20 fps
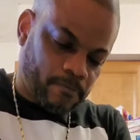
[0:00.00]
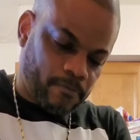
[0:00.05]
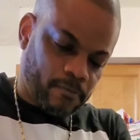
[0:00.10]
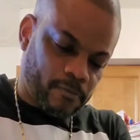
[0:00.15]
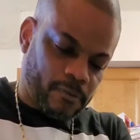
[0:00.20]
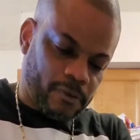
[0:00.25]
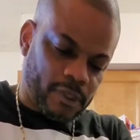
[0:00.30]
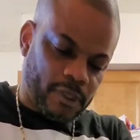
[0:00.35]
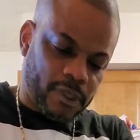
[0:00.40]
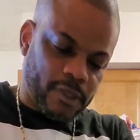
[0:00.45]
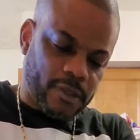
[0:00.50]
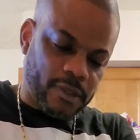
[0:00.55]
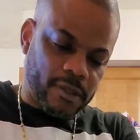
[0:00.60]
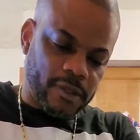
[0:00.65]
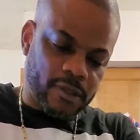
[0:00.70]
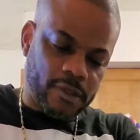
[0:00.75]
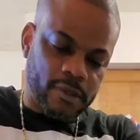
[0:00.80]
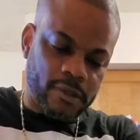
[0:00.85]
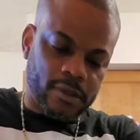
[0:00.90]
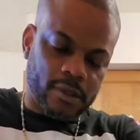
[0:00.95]
yes,
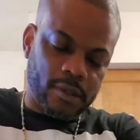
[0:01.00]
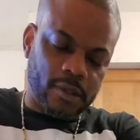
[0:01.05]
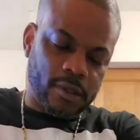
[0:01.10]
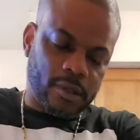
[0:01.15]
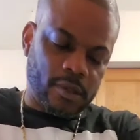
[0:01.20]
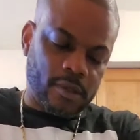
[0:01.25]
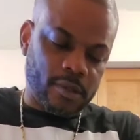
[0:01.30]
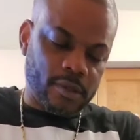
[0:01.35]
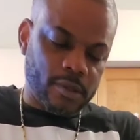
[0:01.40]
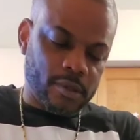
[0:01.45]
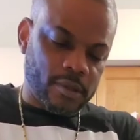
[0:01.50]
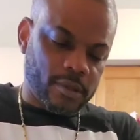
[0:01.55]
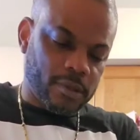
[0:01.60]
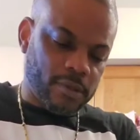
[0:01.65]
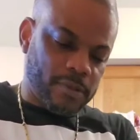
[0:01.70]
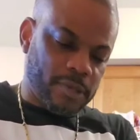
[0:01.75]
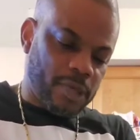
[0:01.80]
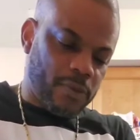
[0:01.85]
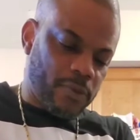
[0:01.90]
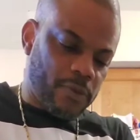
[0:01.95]
cut it up
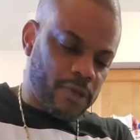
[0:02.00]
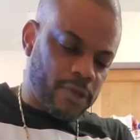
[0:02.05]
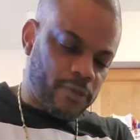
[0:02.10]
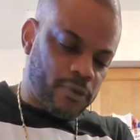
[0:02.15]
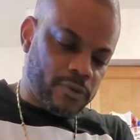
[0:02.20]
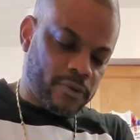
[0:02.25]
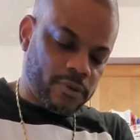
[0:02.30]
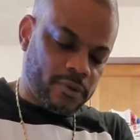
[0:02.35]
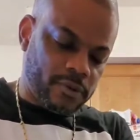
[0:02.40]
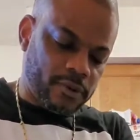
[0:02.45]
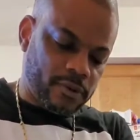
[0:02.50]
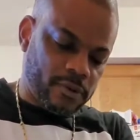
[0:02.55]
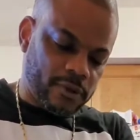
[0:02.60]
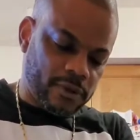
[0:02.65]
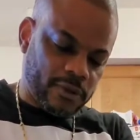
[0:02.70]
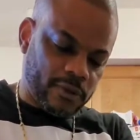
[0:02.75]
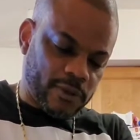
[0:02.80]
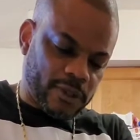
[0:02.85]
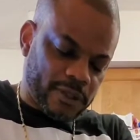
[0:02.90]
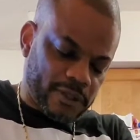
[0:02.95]
that way too,
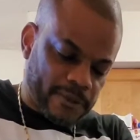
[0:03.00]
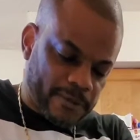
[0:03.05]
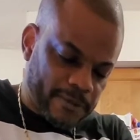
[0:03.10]
this one.